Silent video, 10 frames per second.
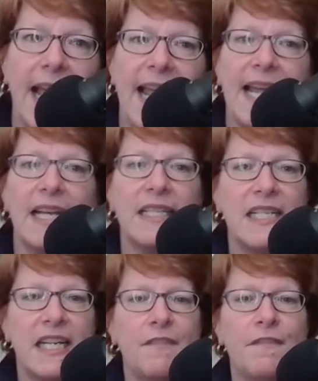And
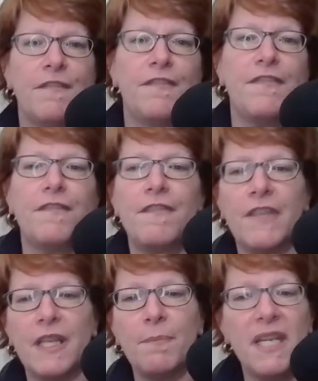if
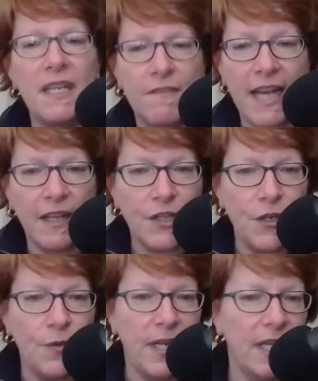the p
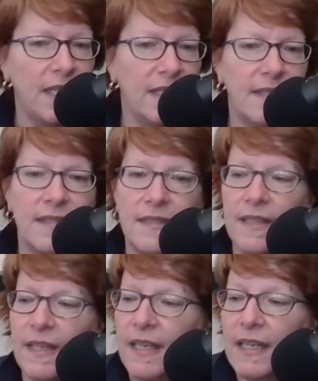value is
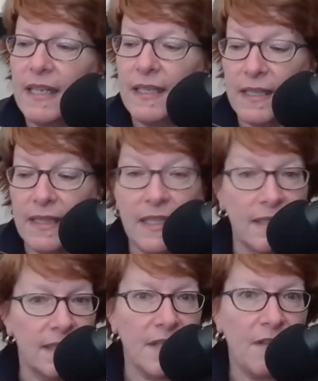
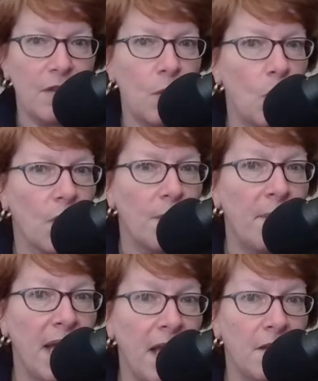this level or
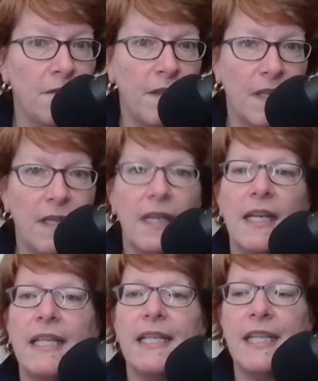above,
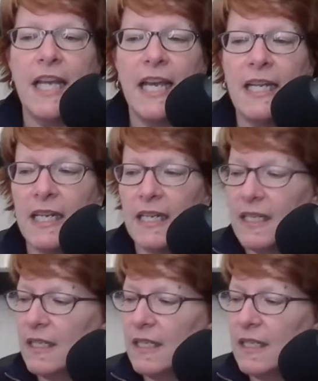then